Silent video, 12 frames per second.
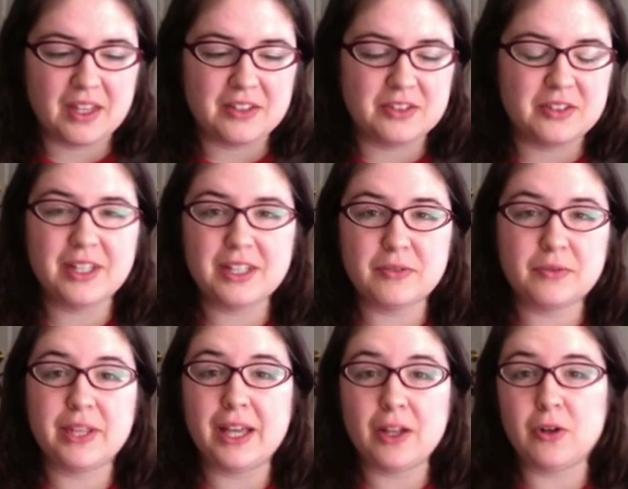So
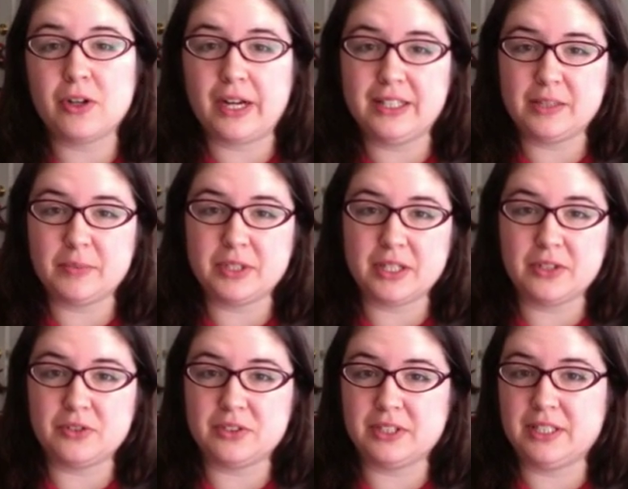that whole concept is
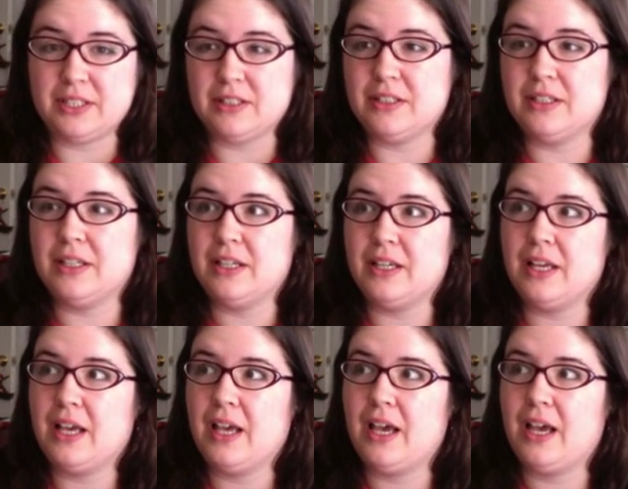interesting
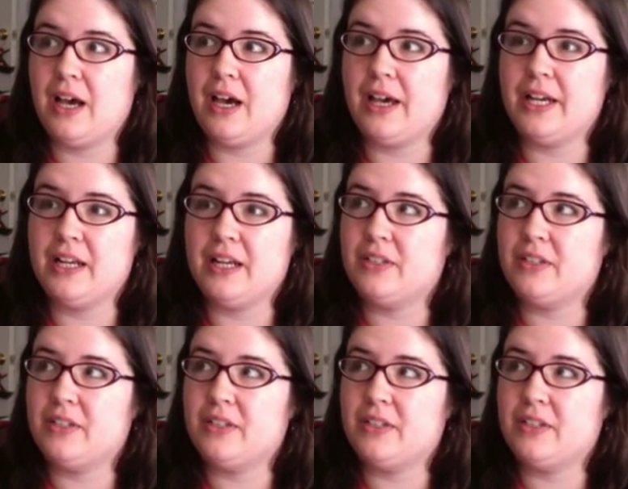in and of